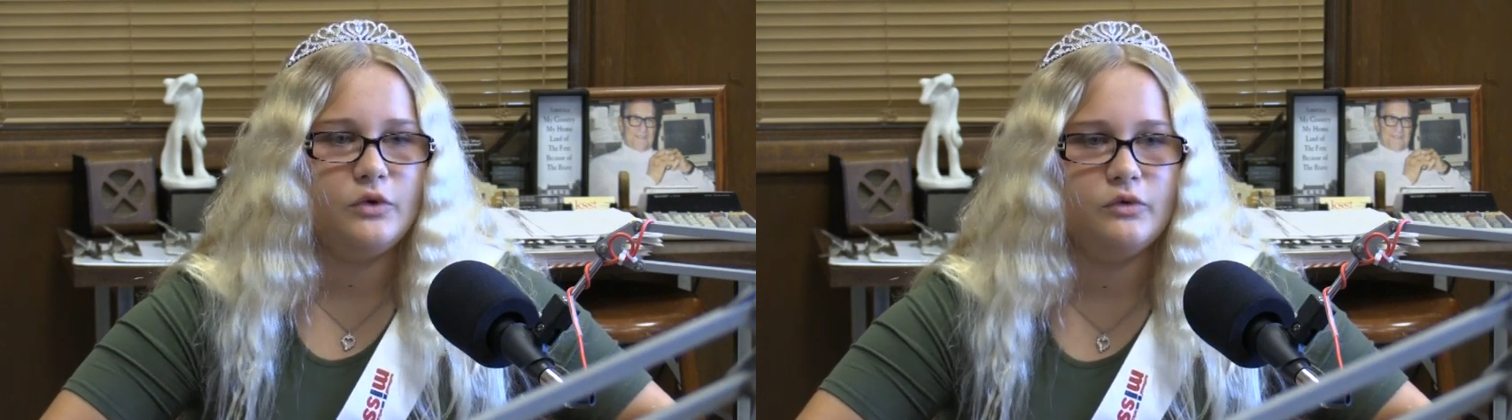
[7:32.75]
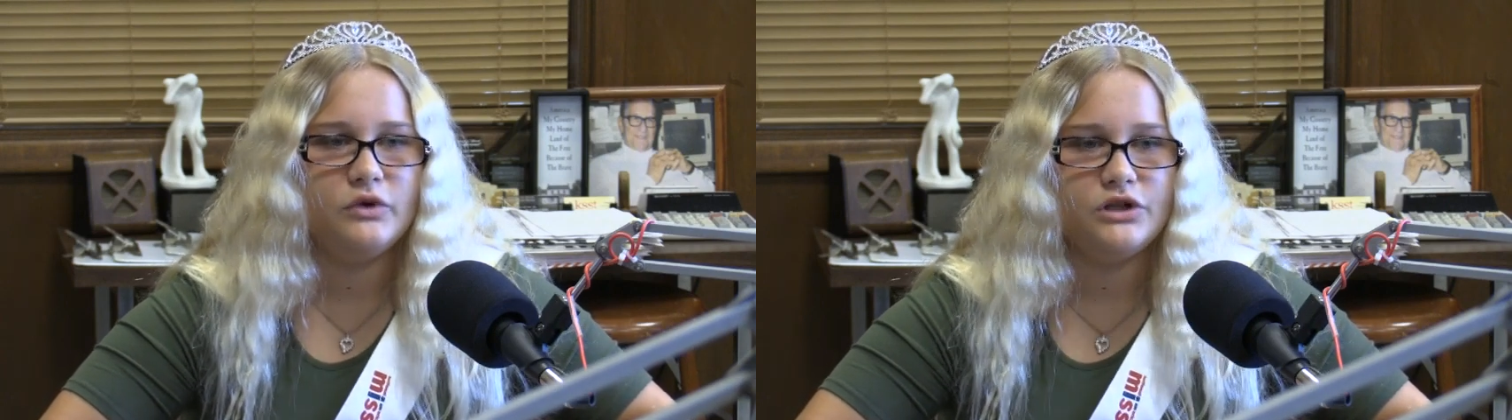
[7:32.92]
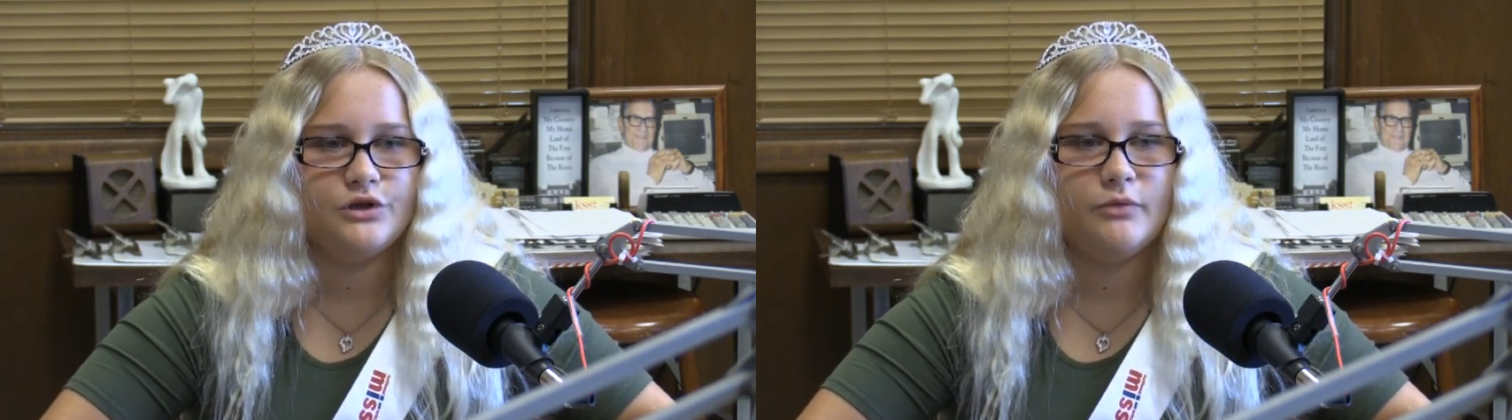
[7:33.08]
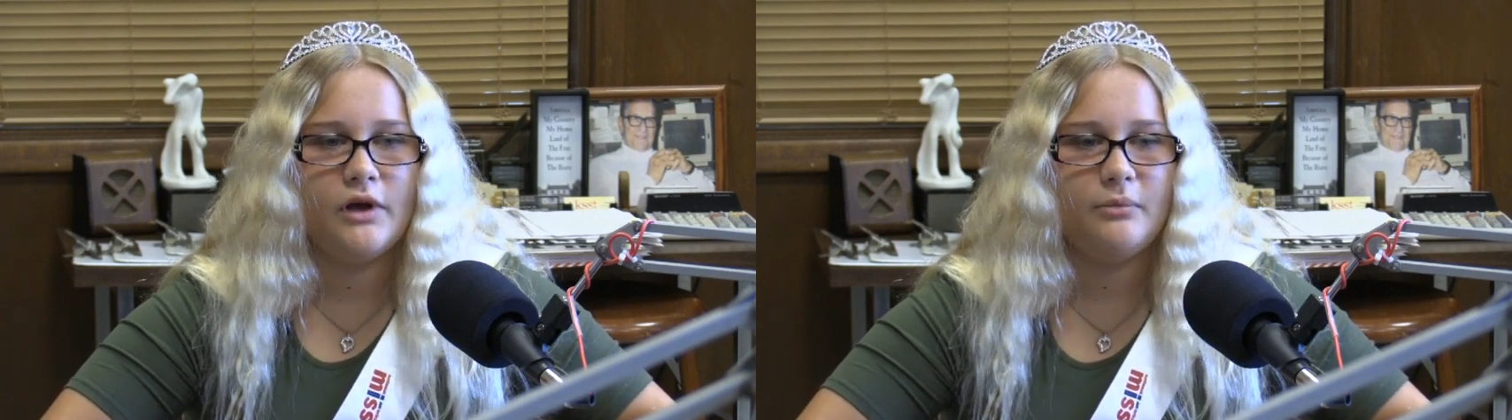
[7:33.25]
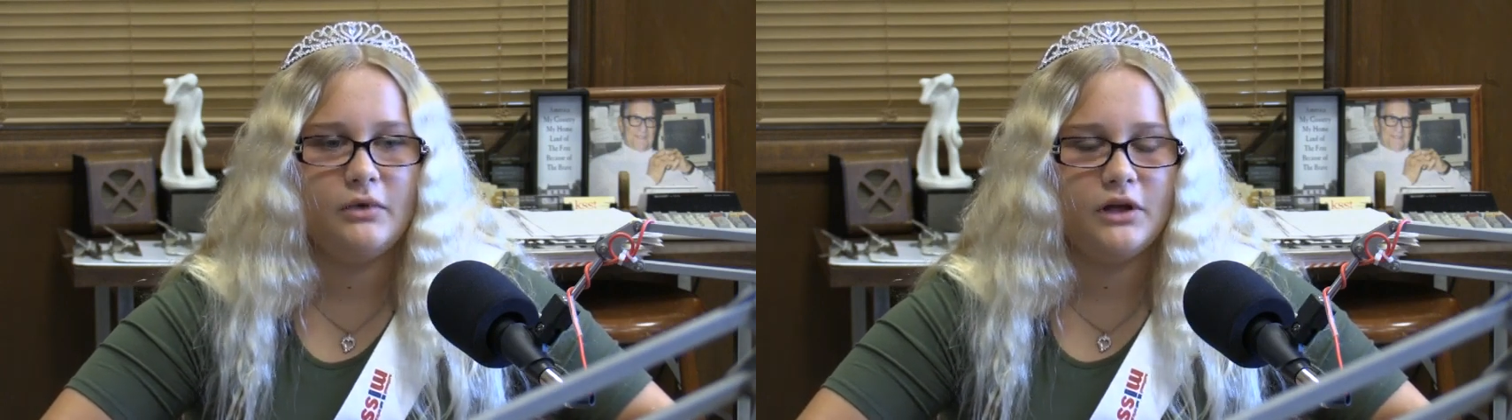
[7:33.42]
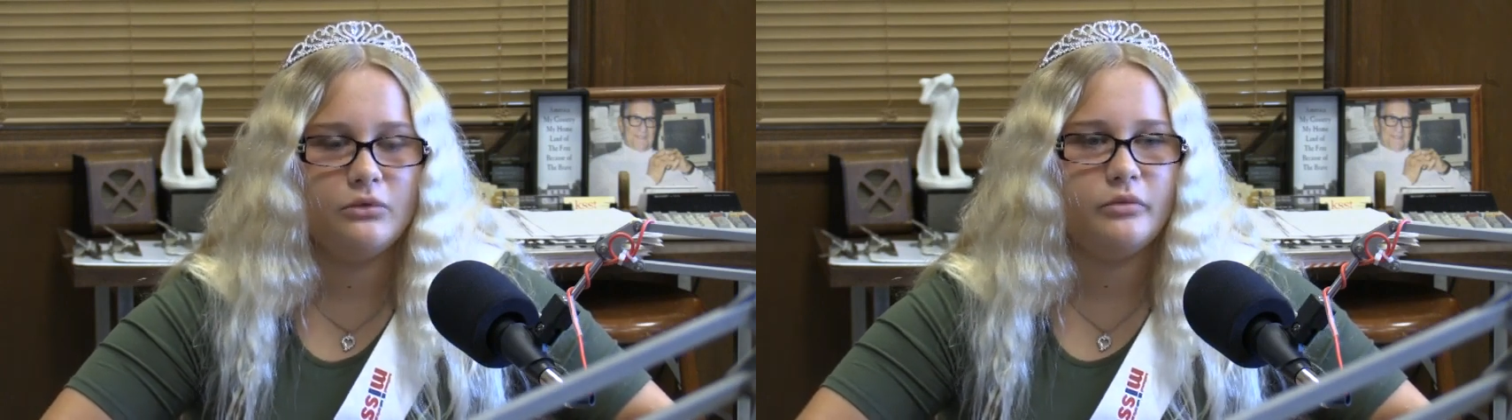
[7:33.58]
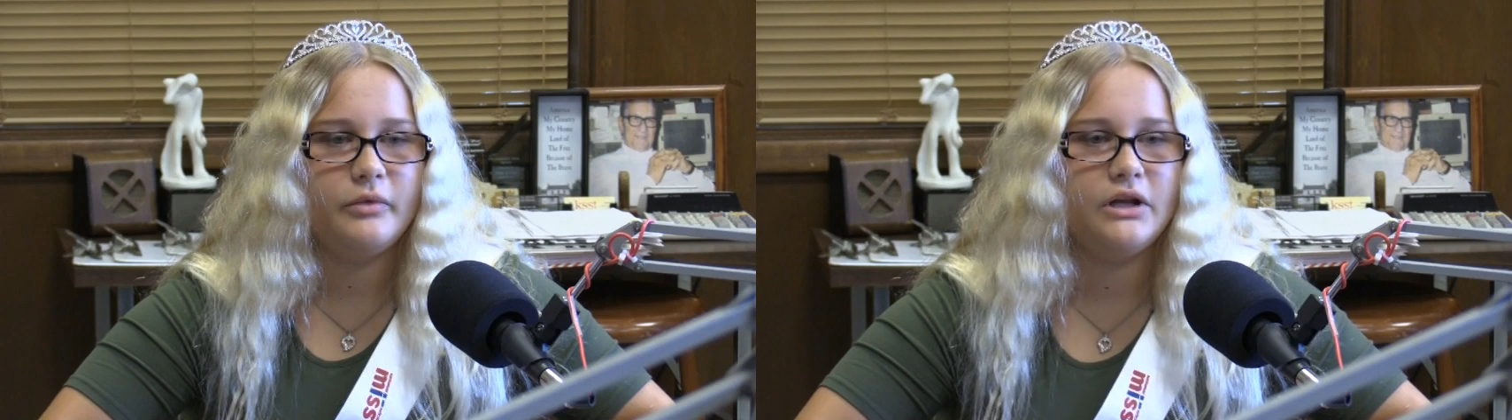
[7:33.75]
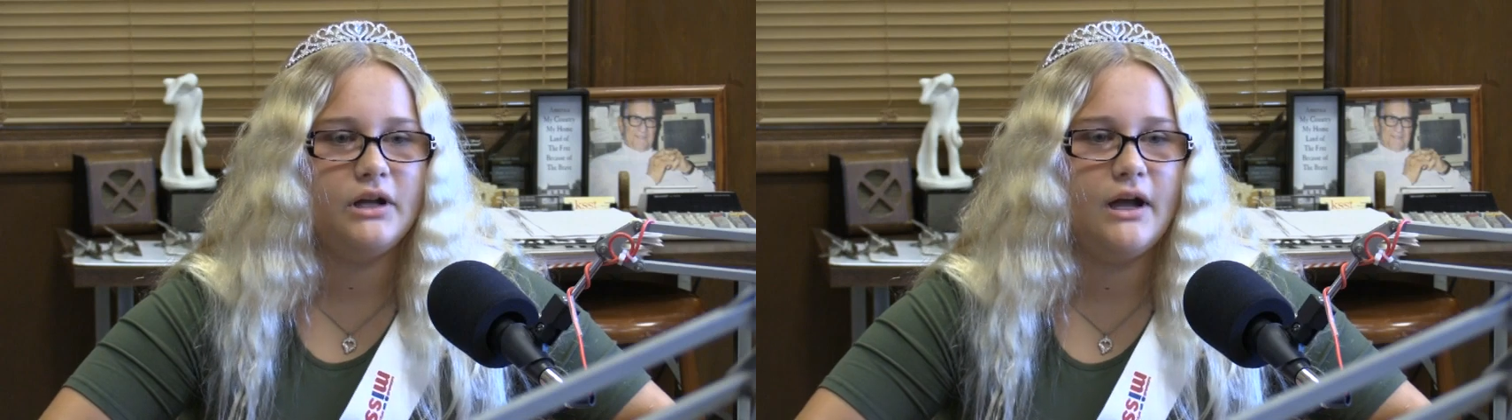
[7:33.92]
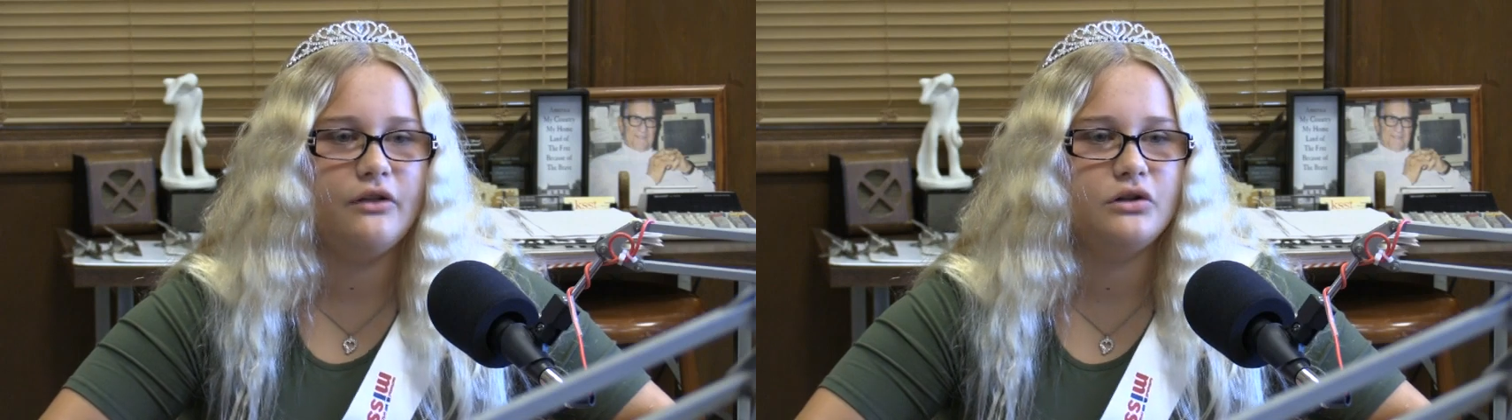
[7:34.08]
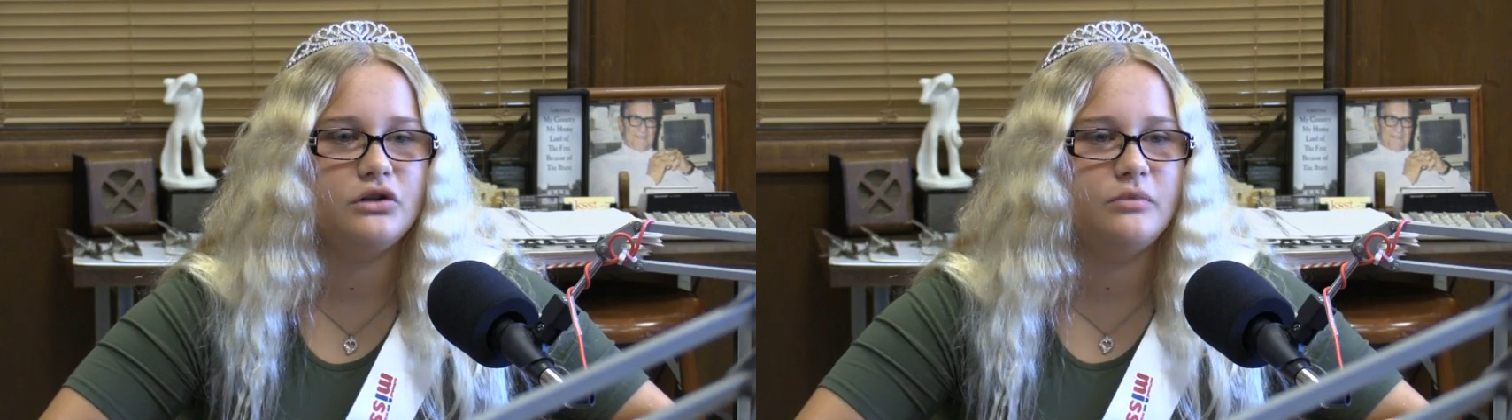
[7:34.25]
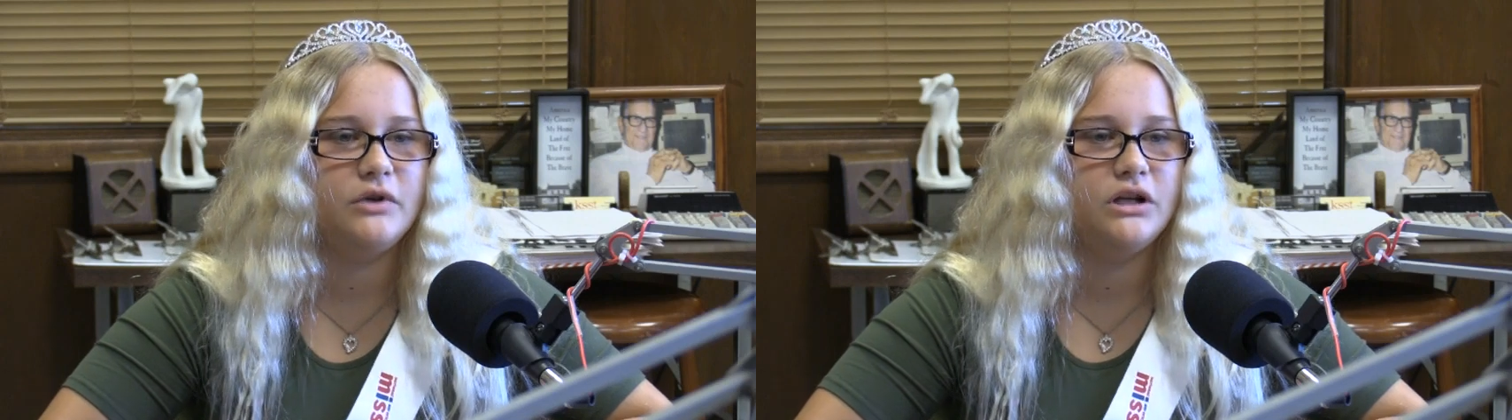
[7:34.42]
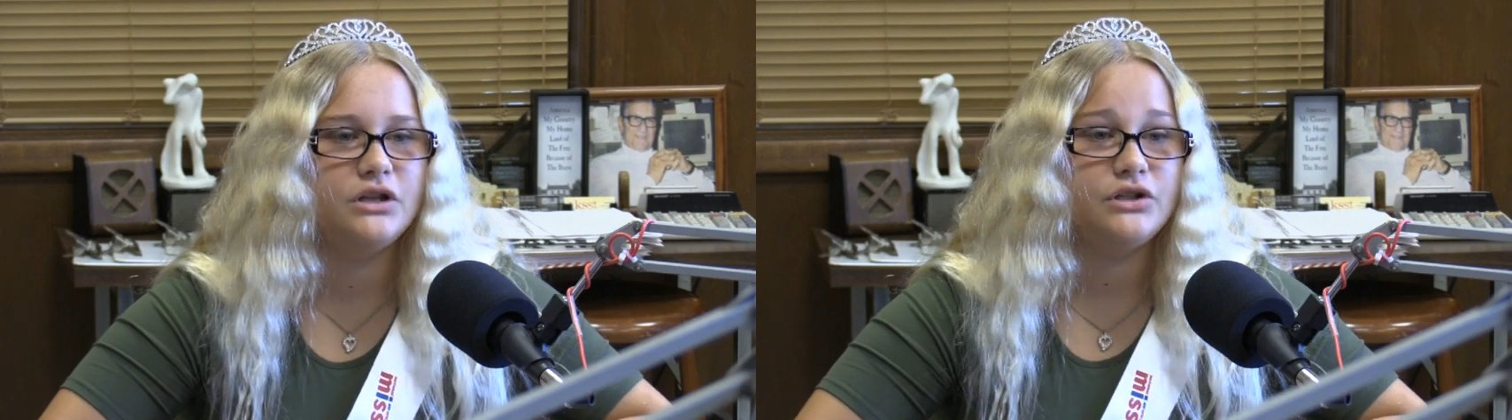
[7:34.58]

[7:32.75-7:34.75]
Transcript: which my plan would be either to be a